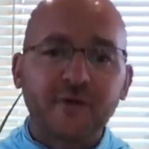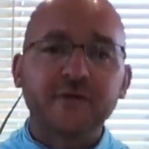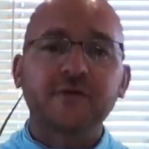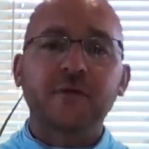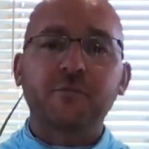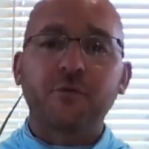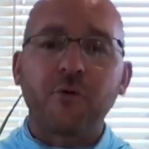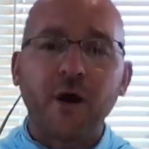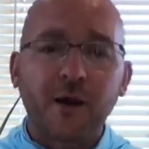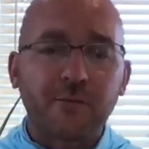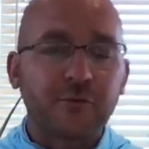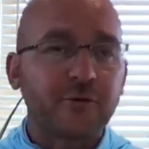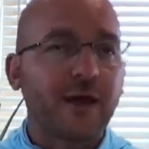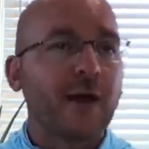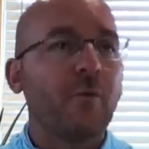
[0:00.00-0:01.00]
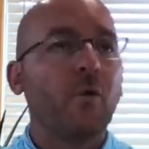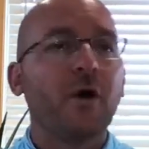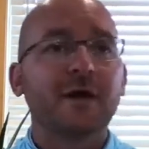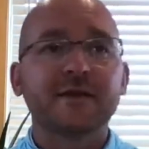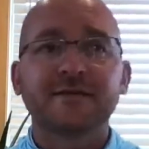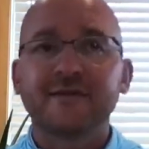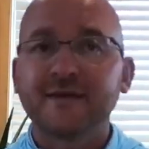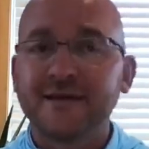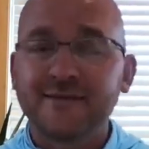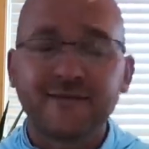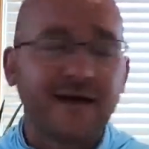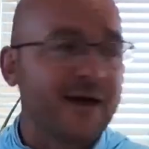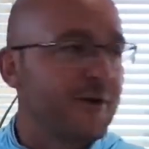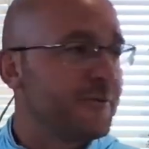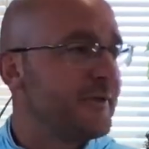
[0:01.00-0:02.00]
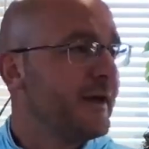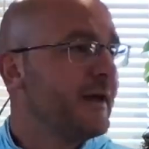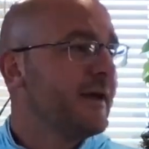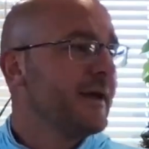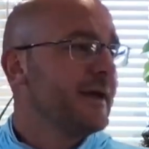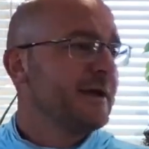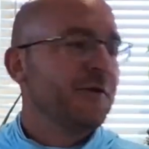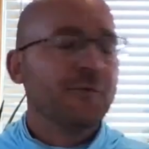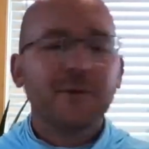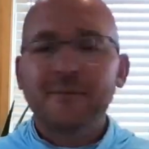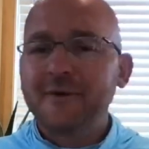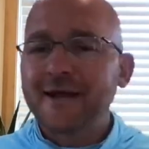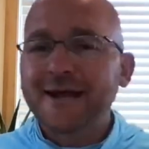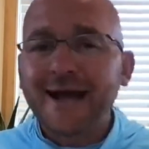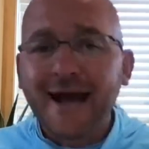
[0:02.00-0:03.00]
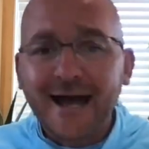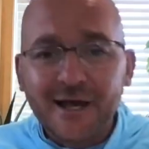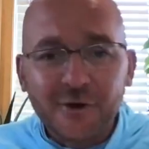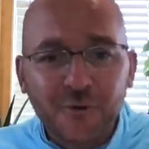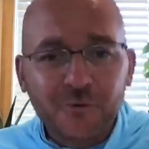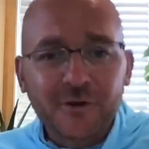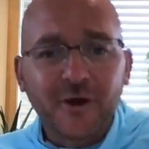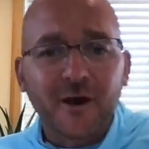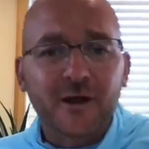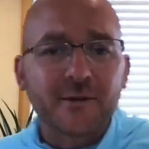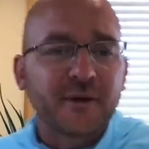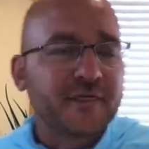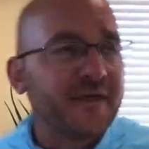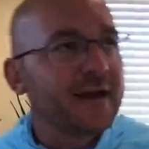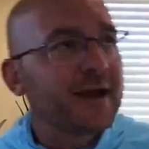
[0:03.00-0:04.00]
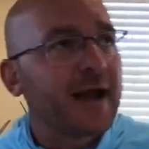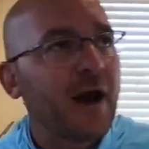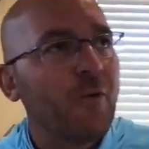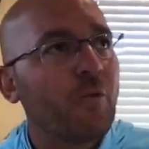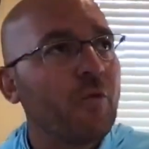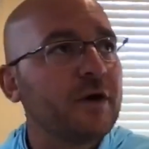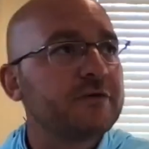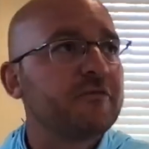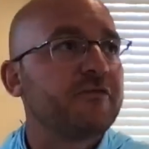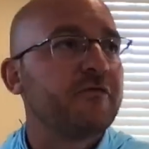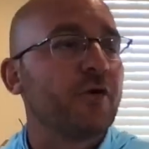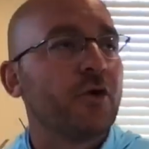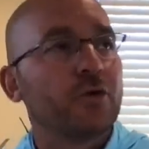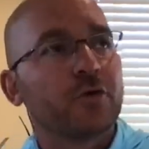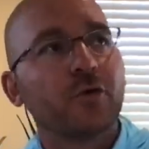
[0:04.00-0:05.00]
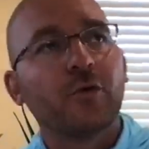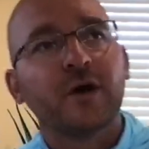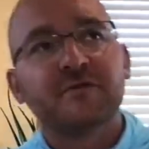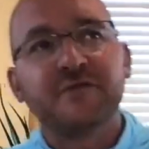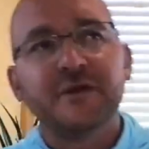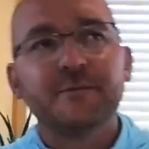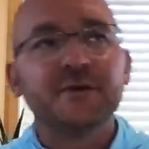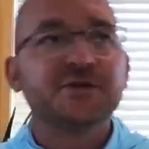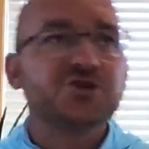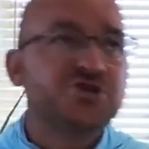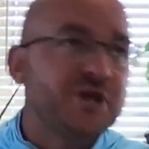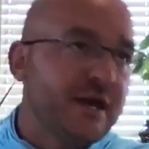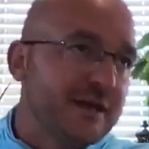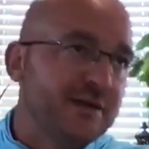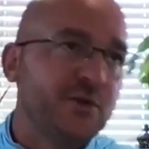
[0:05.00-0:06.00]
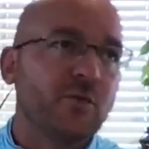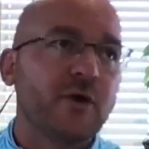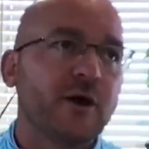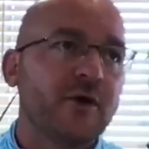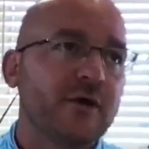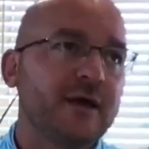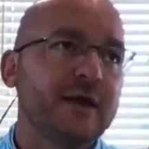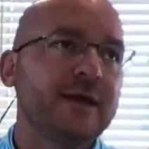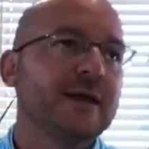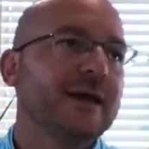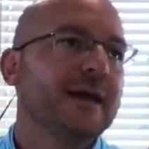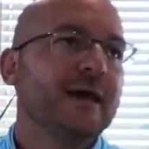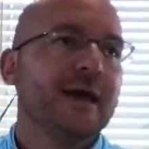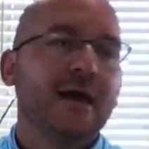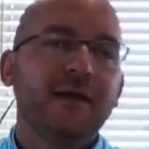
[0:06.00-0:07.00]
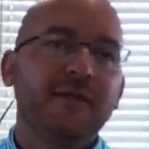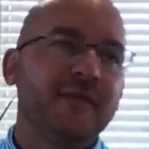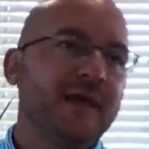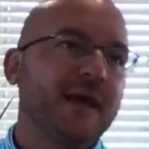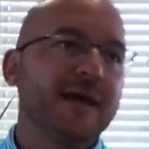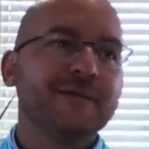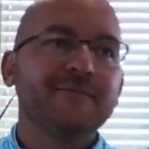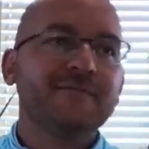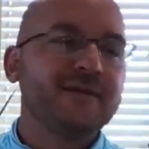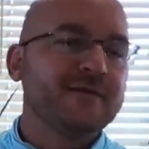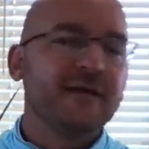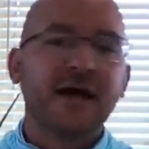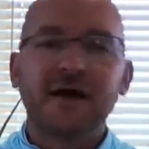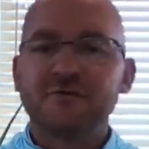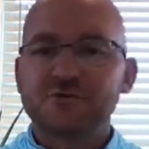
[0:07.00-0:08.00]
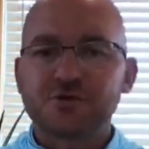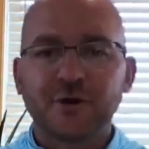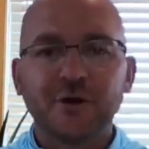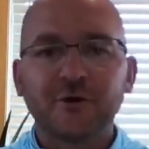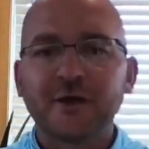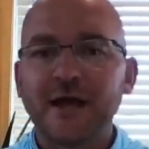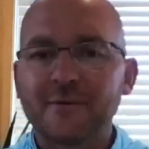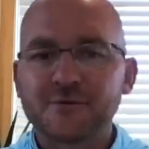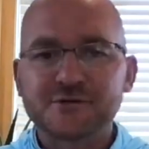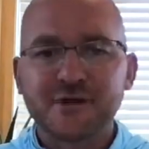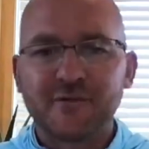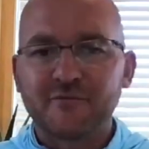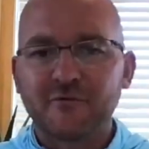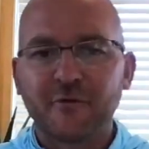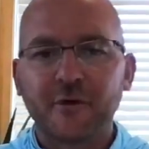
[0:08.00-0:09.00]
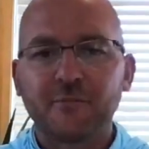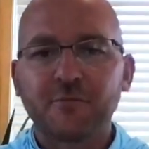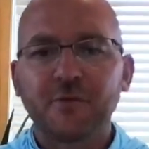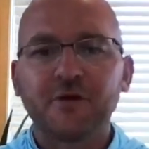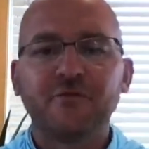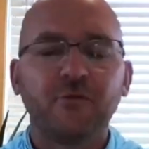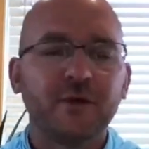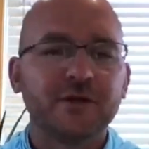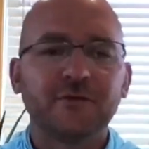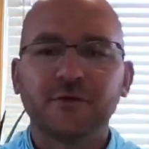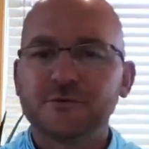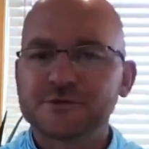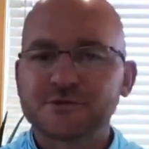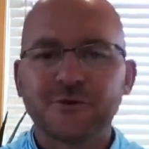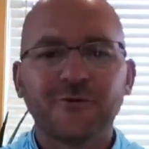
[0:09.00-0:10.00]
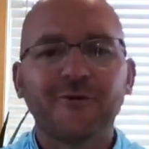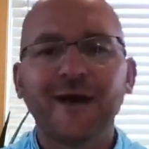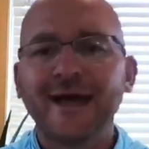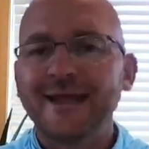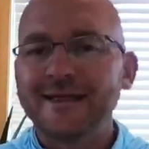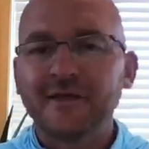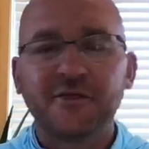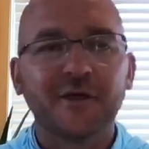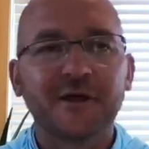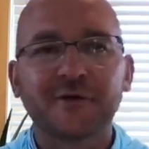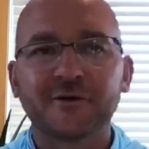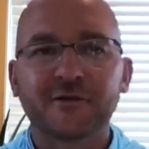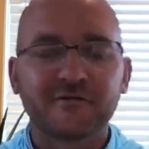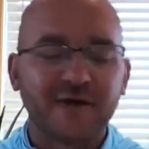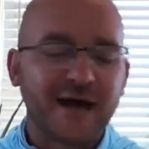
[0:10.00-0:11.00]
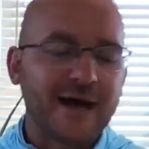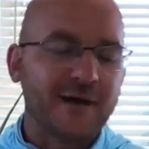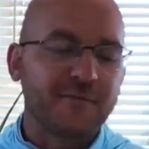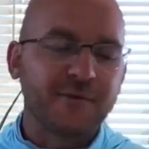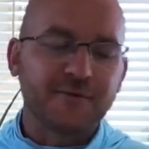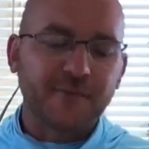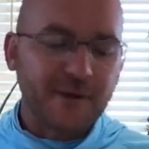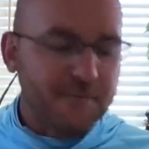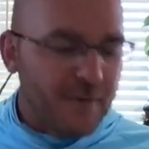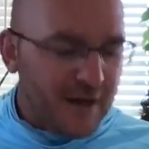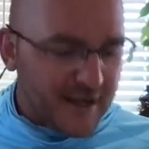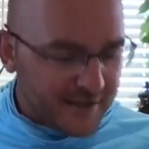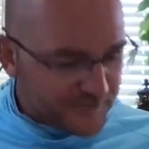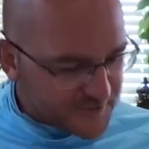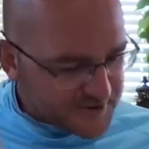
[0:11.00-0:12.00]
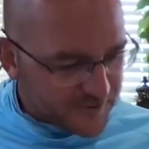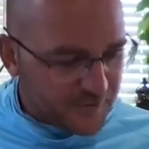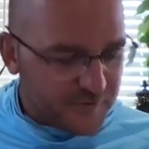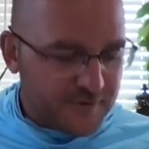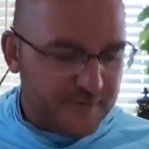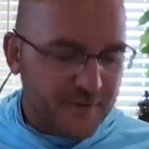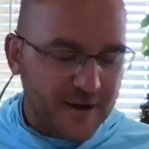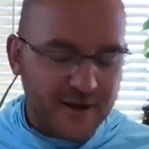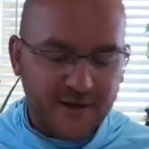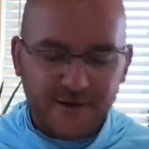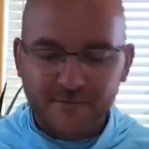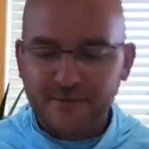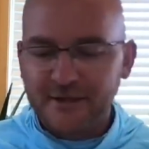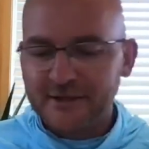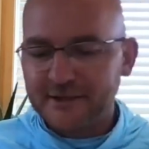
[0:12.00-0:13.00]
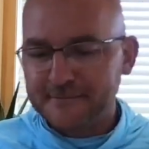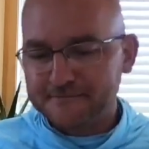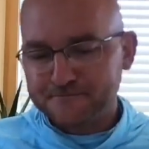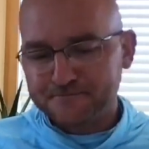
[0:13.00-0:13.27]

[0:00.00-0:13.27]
the property. I wanted to get down, maybe a coyote got him. I think I got one photo of him in January and then didn't have trail cameras up for a brief window, so anything could have happened. My mind was going a mile a minute.